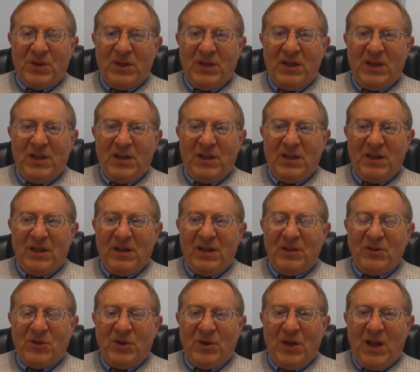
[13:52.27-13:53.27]
in
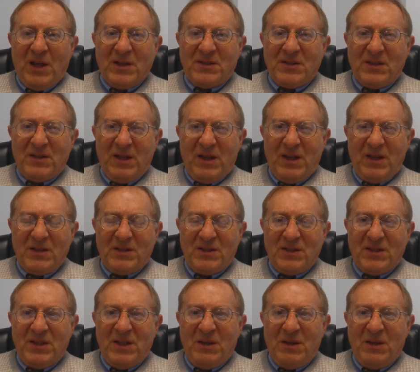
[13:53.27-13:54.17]
the United States,